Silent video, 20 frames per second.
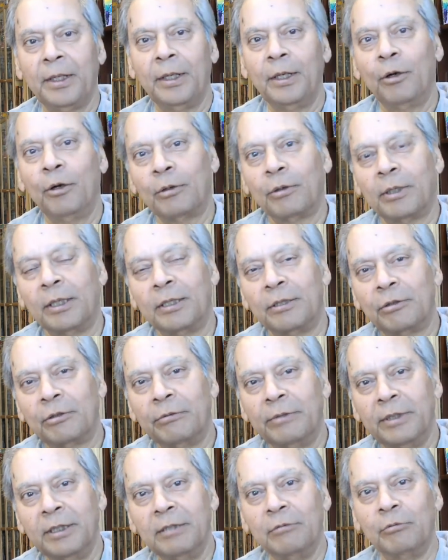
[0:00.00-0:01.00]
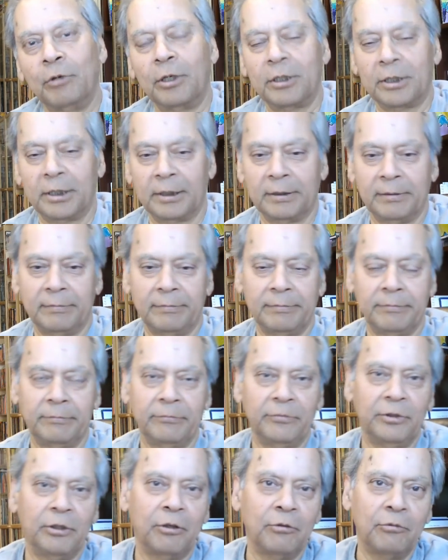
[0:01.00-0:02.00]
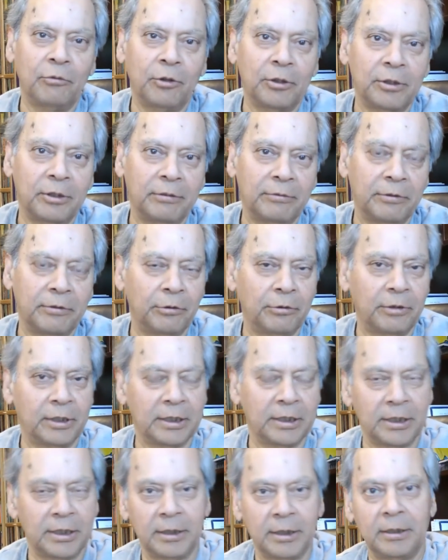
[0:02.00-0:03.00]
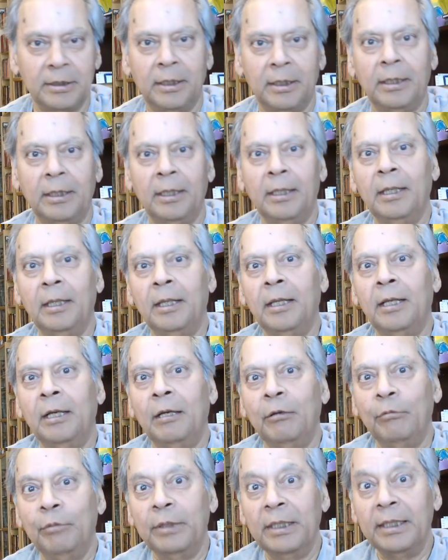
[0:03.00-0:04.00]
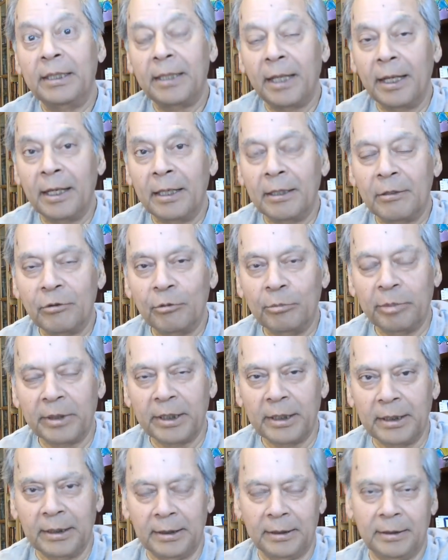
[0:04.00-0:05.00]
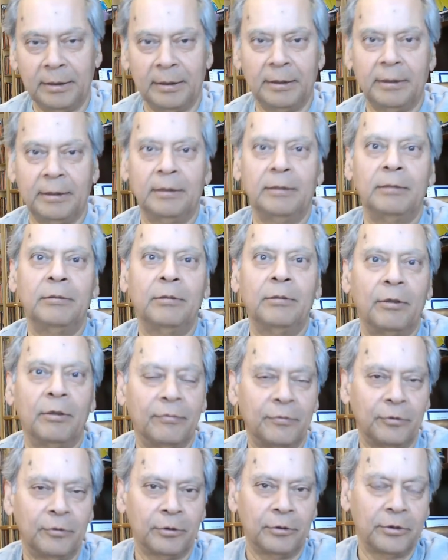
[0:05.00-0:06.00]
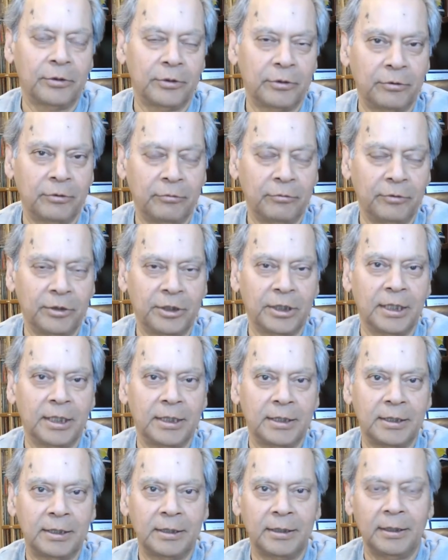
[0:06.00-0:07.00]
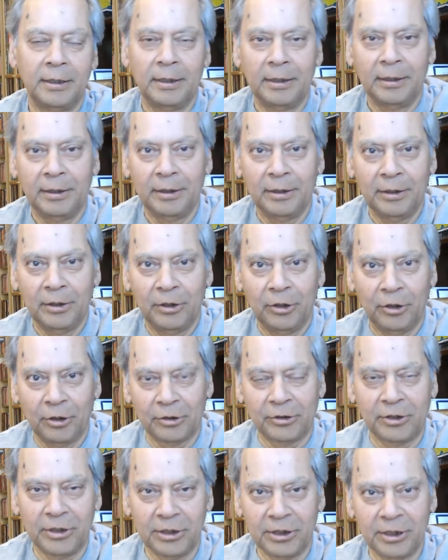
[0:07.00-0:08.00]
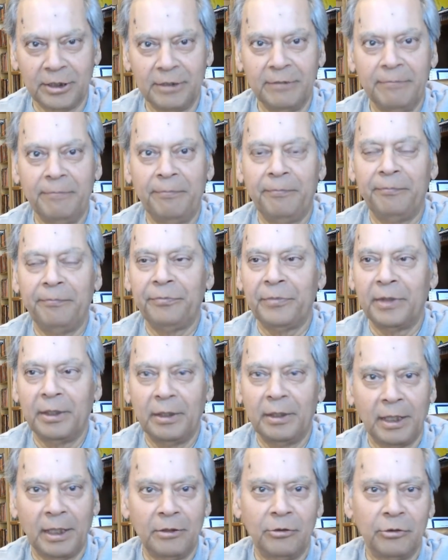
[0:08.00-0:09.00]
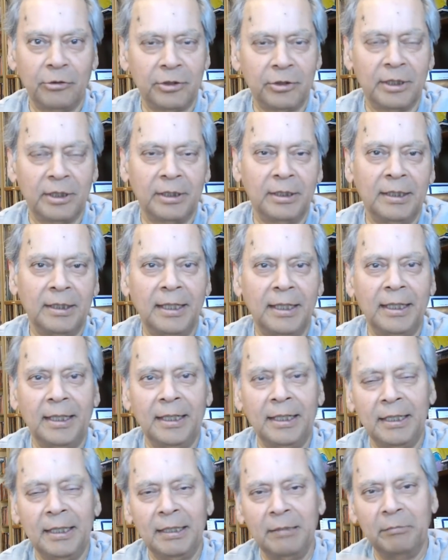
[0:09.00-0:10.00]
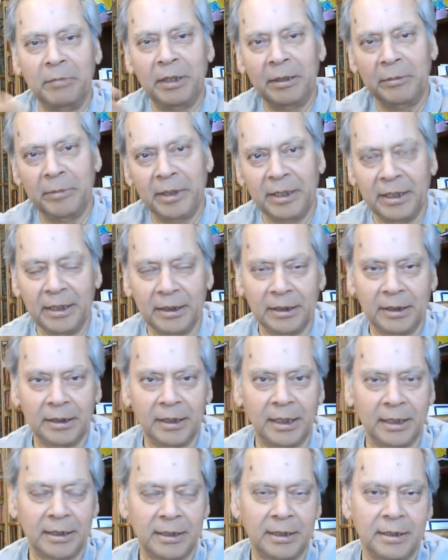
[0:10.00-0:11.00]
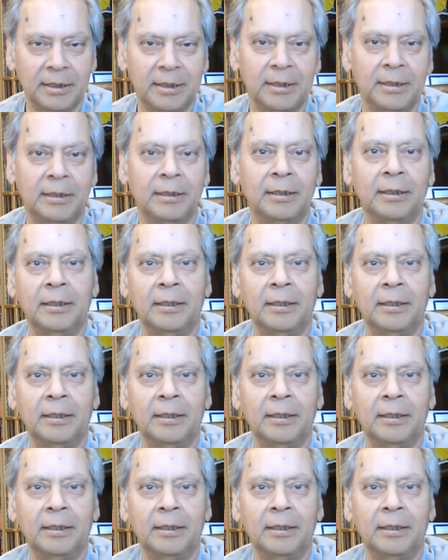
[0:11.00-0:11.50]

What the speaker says: Okay, so we need water. Without water, we don't exist. We need air to breathe, of course, which has oxygen, nitrogen, and many other gases.